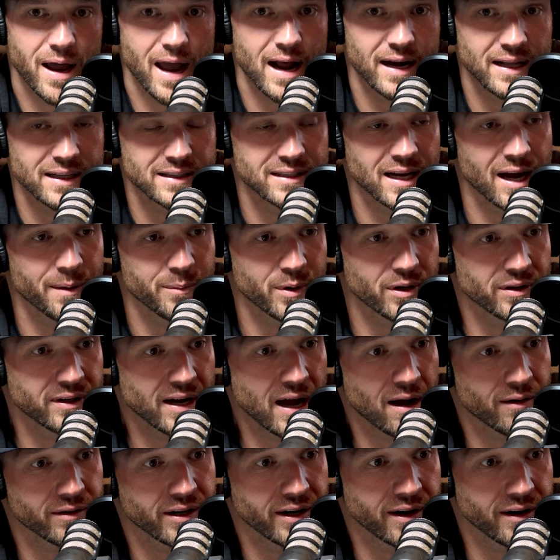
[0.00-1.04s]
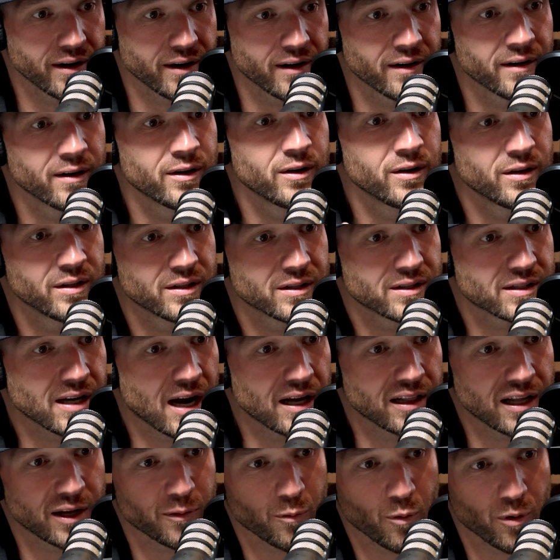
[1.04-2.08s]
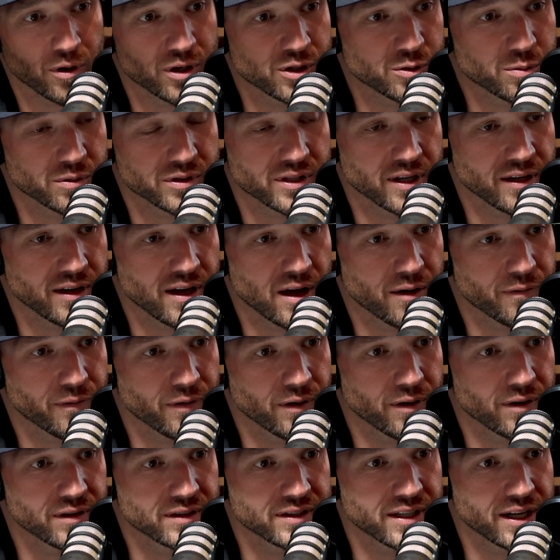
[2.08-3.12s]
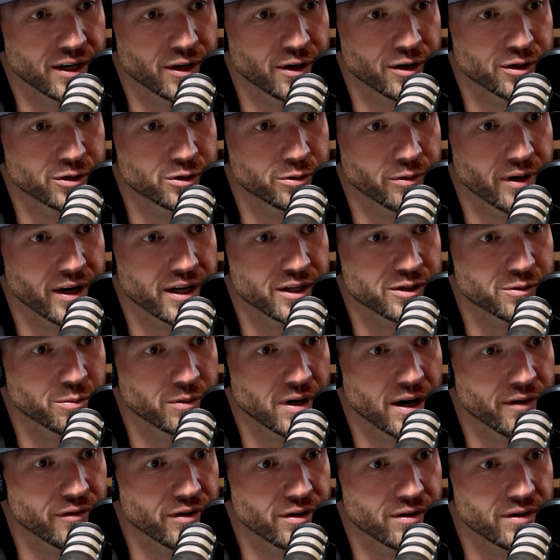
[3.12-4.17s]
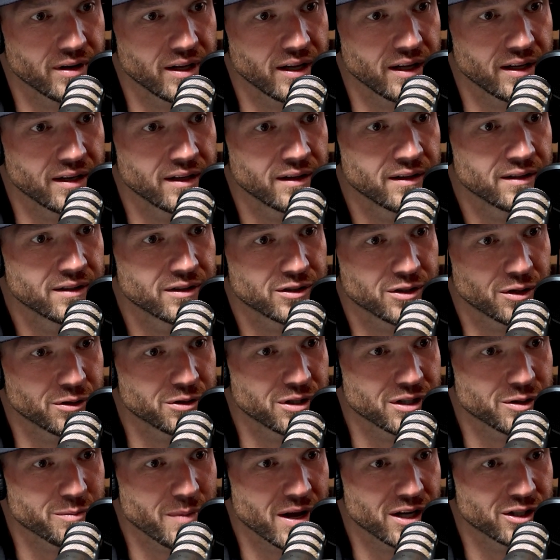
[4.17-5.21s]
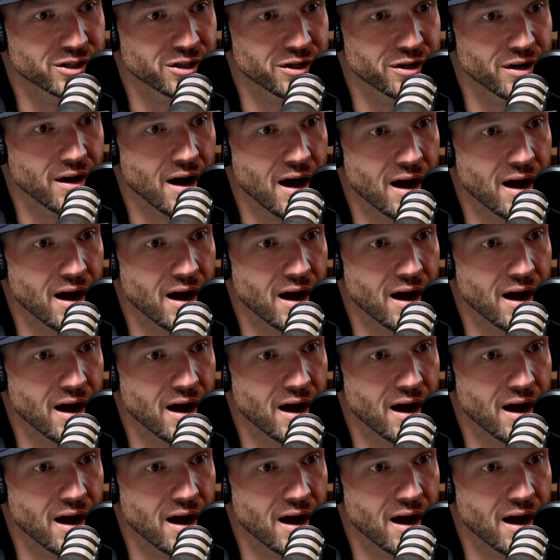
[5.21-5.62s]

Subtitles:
Anytime you're down here, Sideline Mornings will take you out for dinner, drinks, whatever you need. So just make sure you